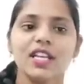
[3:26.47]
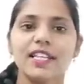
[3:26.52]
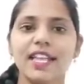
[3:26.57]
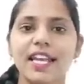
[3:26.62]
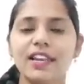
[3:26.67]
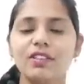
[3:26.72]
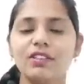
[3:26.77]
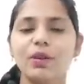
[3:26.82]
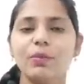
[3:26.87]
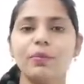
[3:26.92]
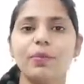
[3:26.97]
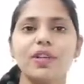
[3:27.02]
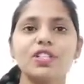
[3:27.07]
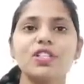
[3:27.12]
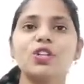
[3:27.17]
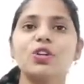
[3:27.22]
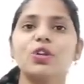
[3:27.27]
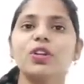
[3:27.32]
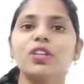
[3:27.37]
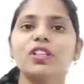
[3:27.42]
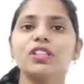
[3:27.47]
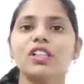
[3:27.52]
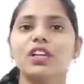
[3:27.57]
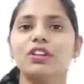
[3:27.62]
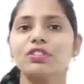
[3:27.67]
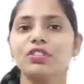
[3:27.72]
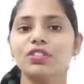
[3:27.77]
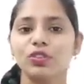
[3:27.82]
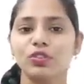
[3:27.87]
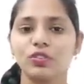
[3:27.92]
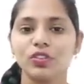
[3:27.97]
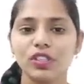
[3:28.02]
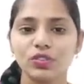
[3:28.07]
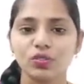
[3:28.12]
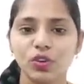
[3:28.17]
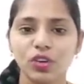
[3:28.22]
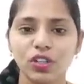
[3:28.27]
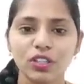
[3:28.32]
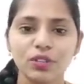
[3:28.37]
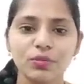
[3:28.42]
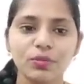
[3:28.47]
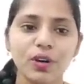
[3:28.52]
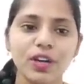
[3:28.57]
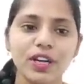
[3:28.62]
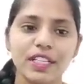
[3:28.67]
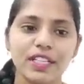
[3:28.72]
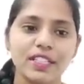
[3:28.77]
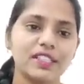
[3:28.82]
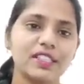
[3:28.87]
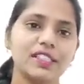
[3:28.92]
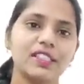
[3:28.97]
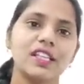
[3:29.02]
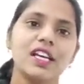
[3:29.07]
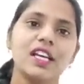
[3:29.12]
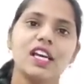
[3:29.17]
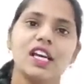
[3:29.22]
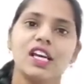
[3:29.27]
they will be present on the surface of these water bodies.